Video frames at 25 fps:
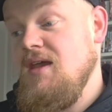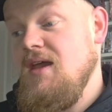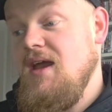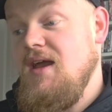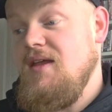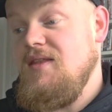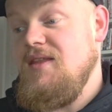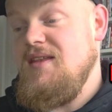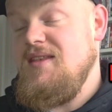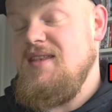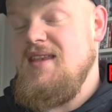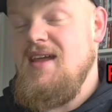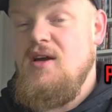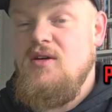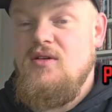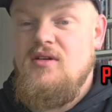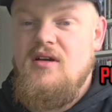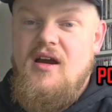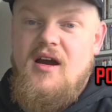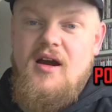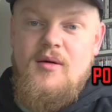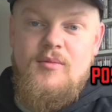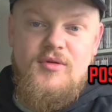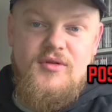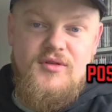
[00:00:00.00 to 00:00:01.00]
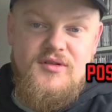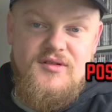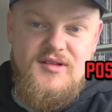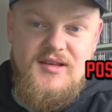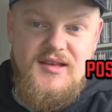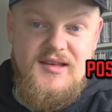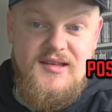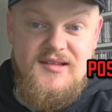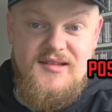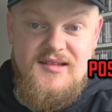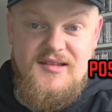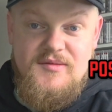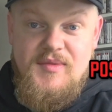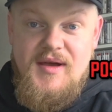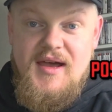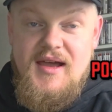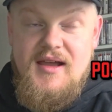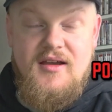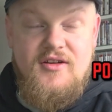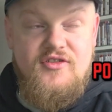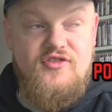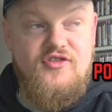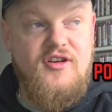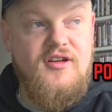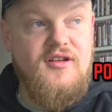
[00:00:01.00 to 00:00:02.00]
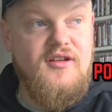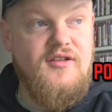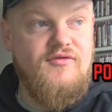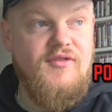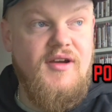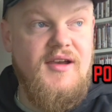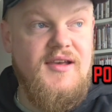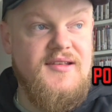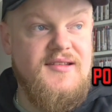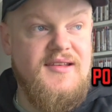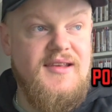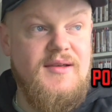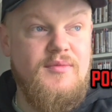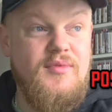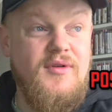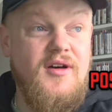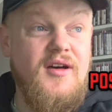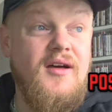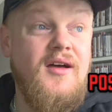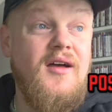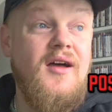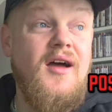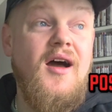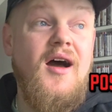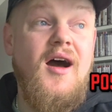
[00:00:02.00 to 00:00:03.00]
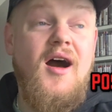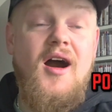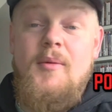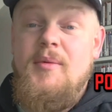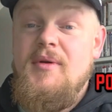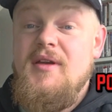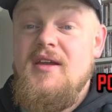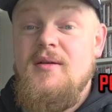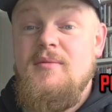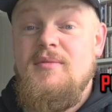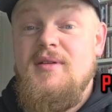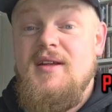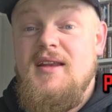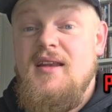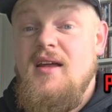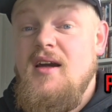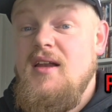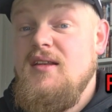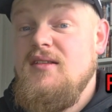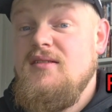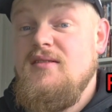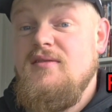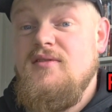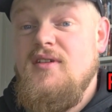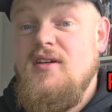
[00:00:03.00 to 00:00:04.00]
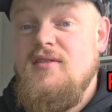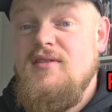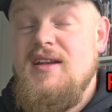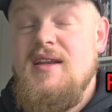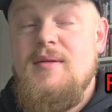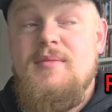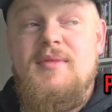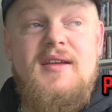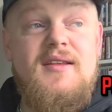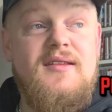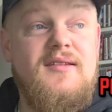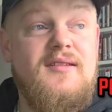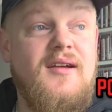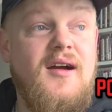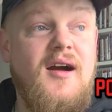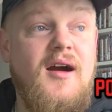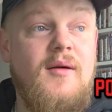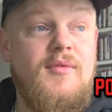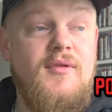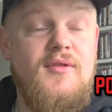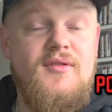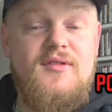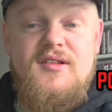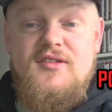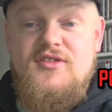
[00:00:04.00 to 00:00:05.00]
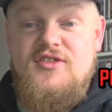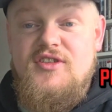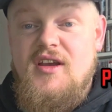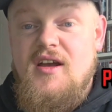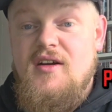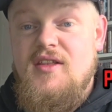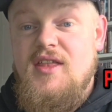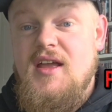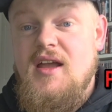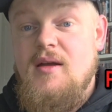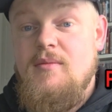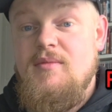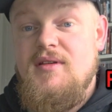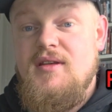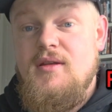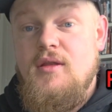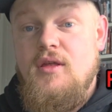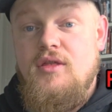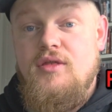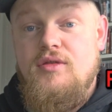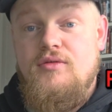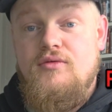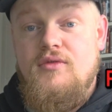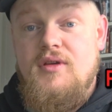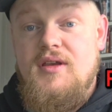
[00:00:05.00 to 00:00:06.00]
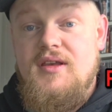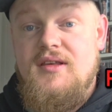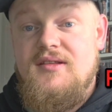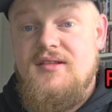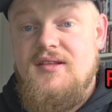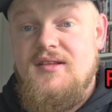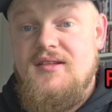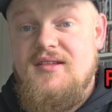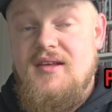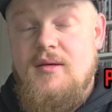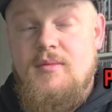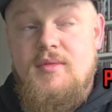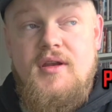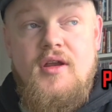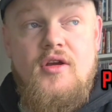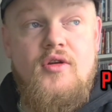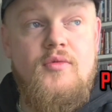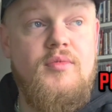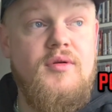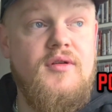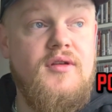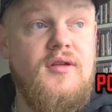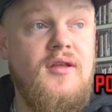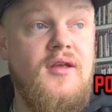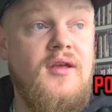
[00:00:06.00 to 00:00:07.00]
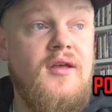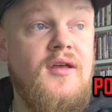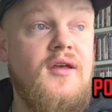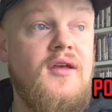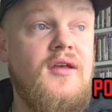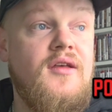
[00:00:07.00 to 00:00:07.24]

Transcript: and then now car boot season's back. I tried to raise it, but I'll be completely honest, I've not really been to car boots this year. I think I've been to 3 since I've been open.